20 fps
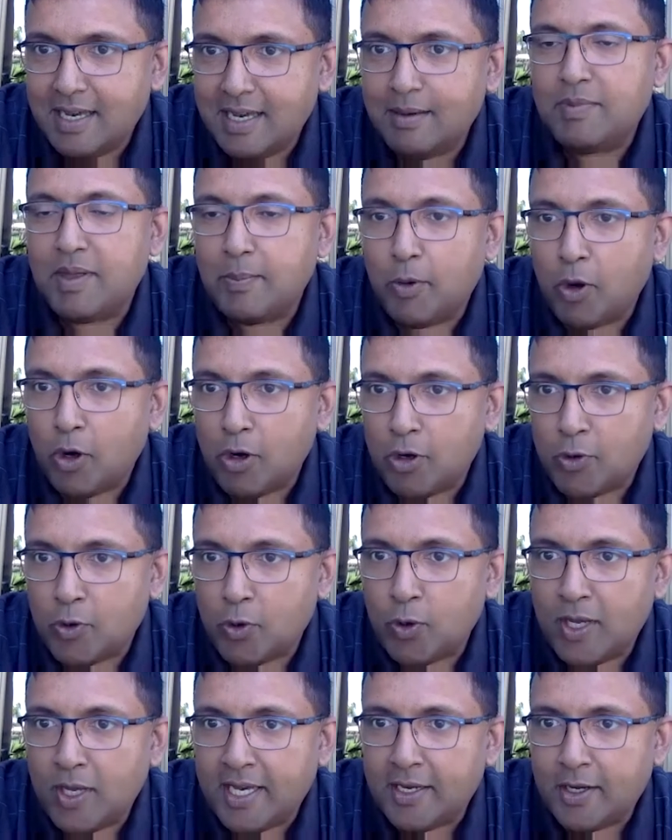keep the ball
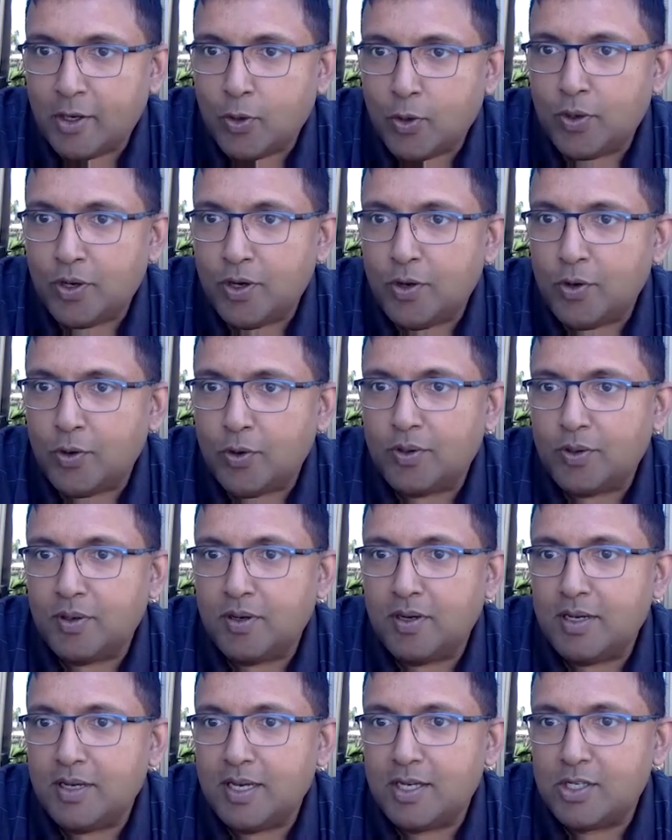rolling. Don't
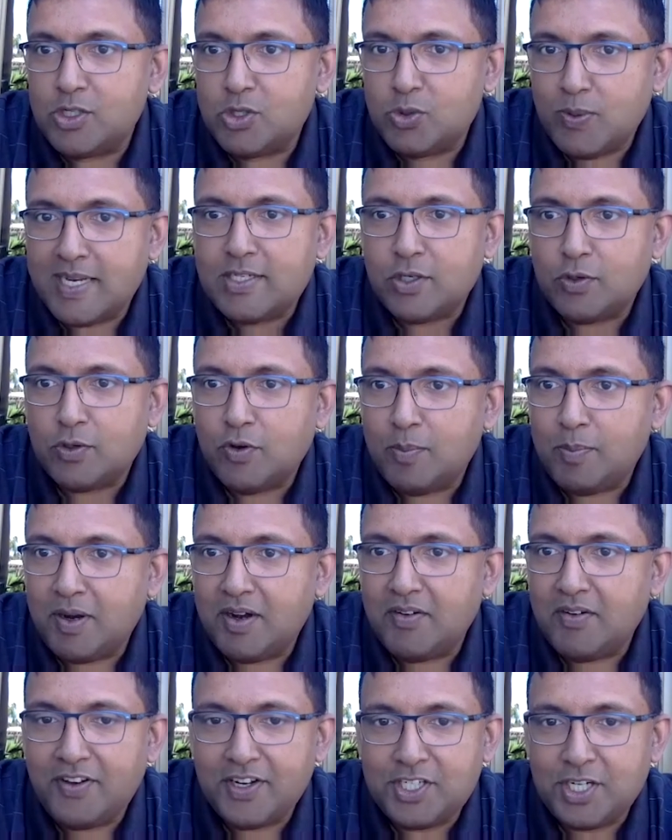sweat over
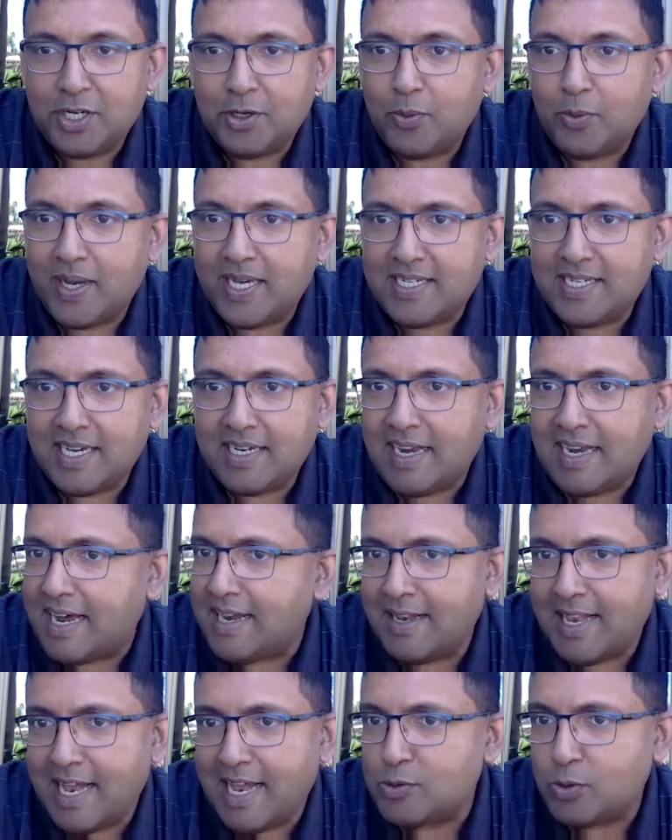perfection quite yet.
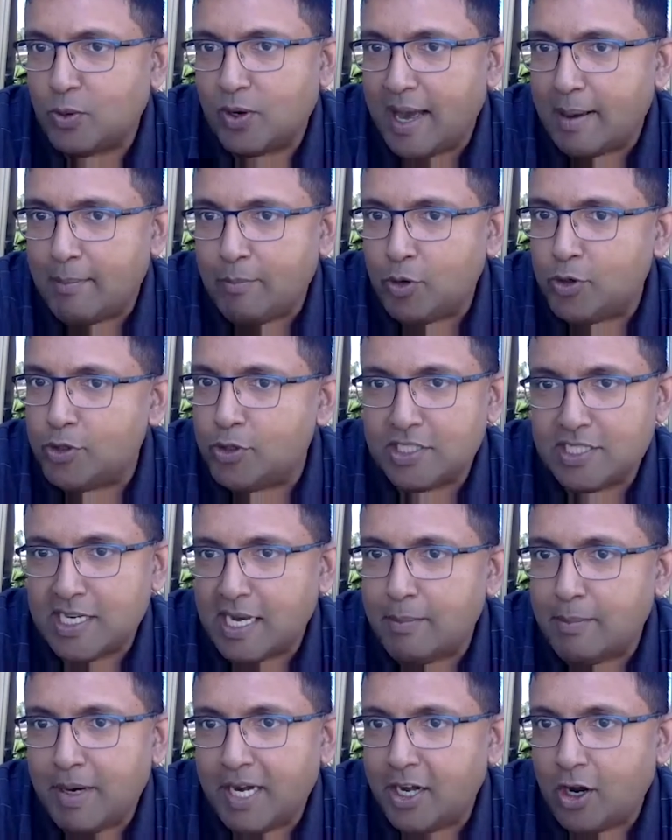And that's what I'm going to
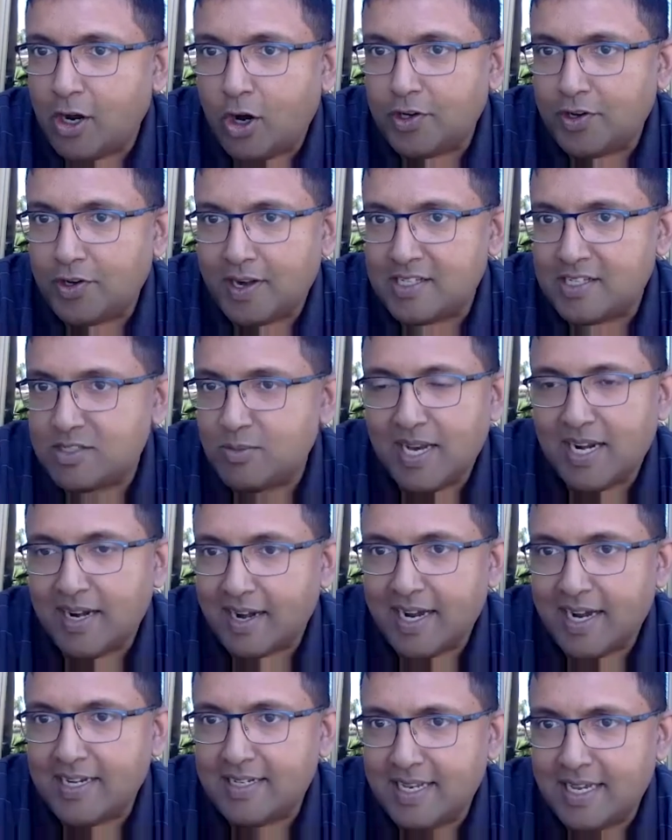tell my daughter as well,
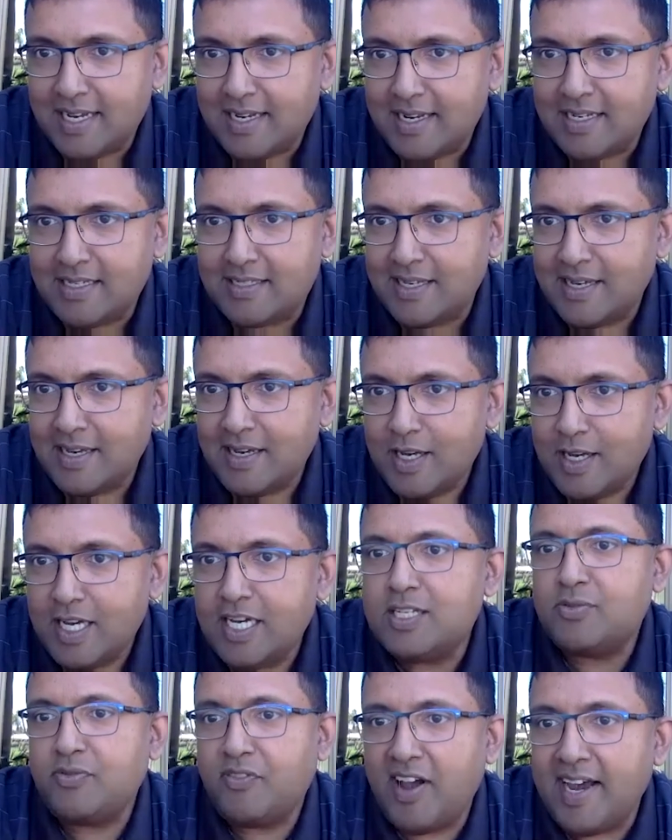right? That
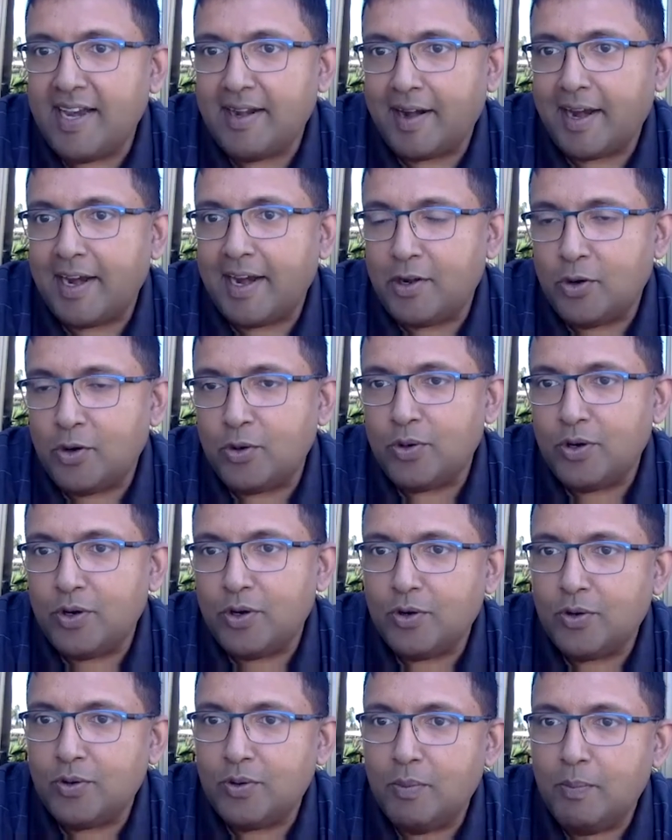it's fine, right?
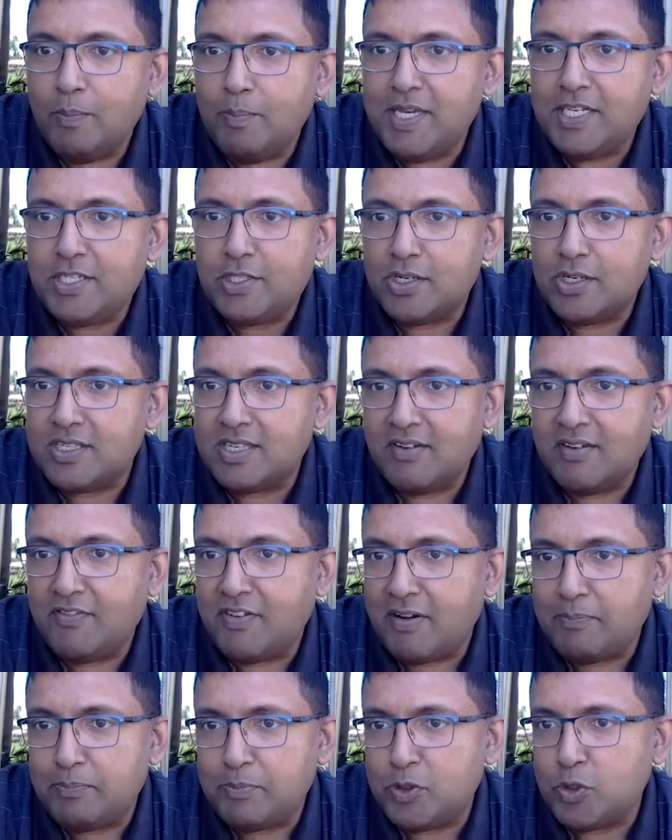Don't beat yourself
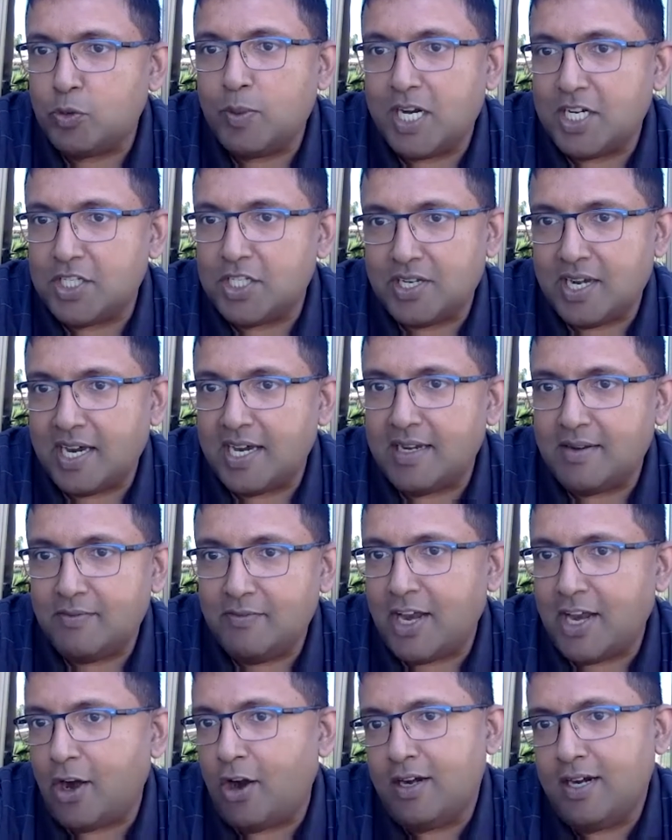up too much, right?
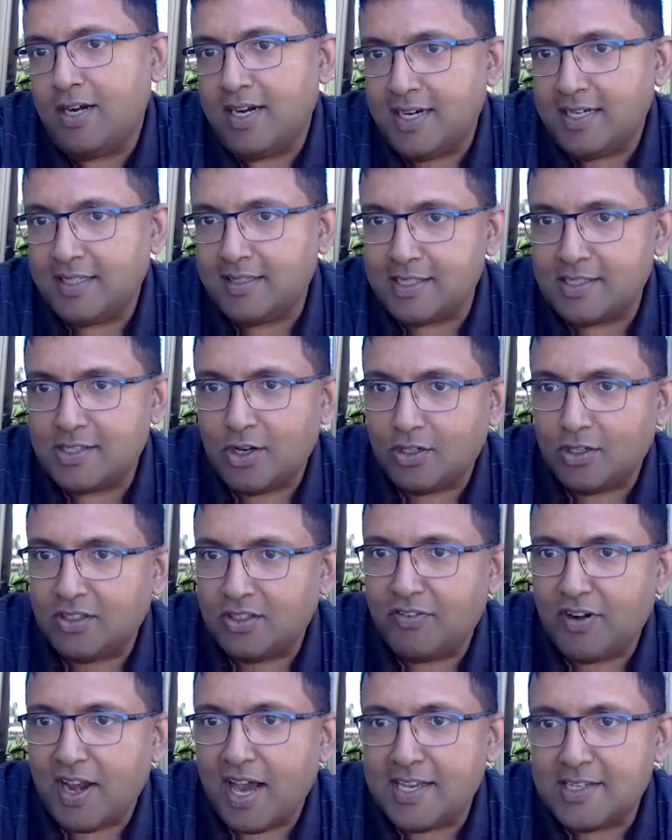We are all learning this on the
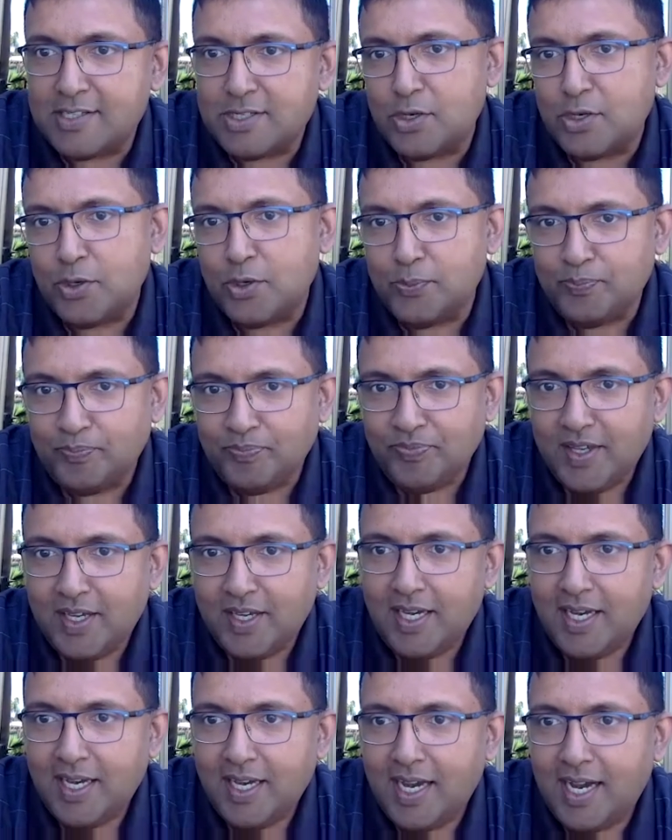fly, so
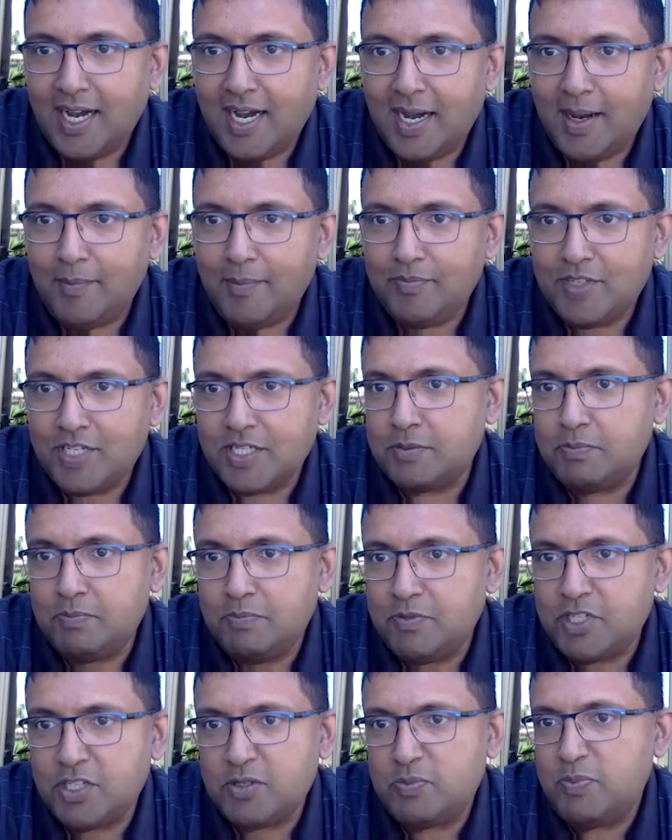just
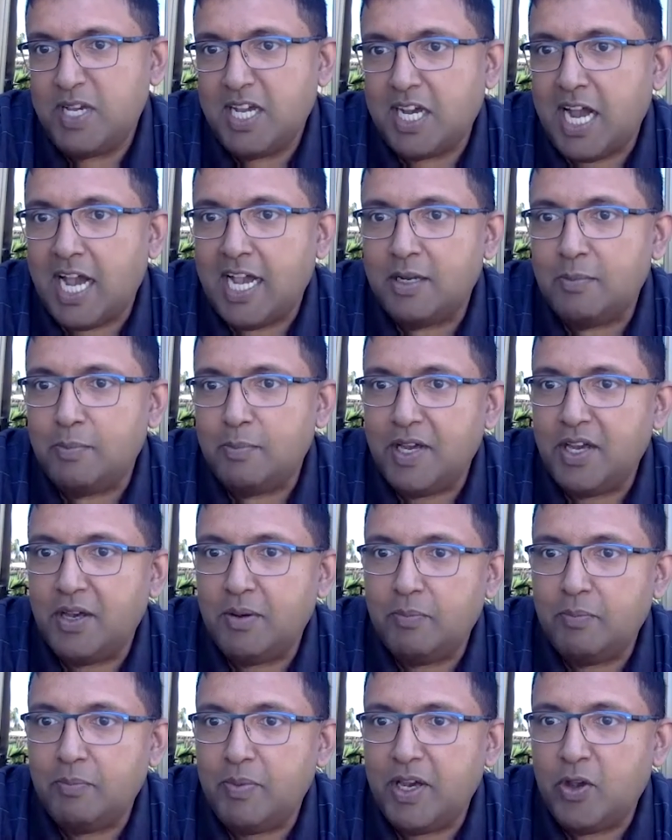be kind,
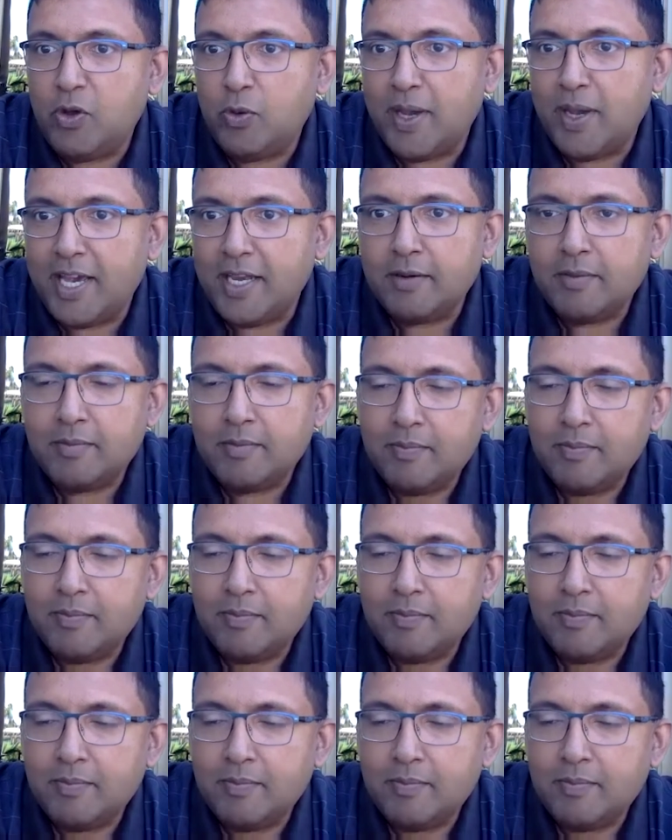be humane.